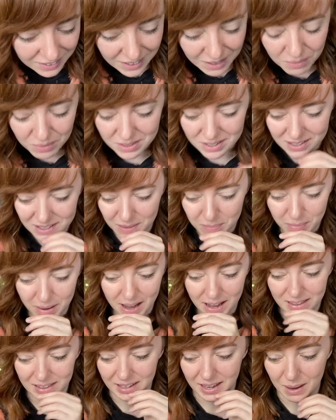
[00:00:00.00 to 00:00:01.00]
He wants to sit
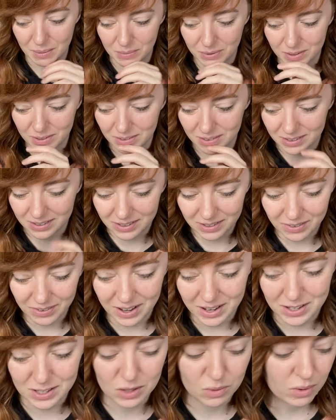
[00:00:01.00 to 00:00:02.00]
behind the camera and do it.
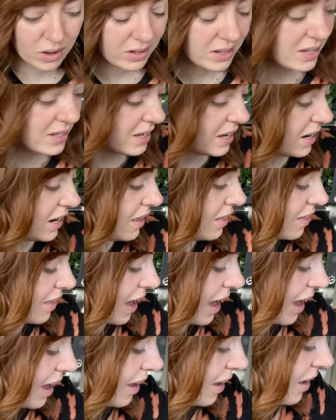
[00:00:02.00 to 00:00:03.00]
Okay, so while he's eating
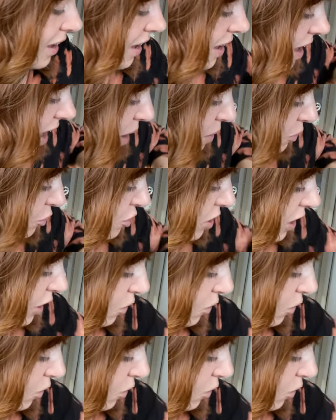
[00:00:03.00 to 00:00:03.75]
that, I will try to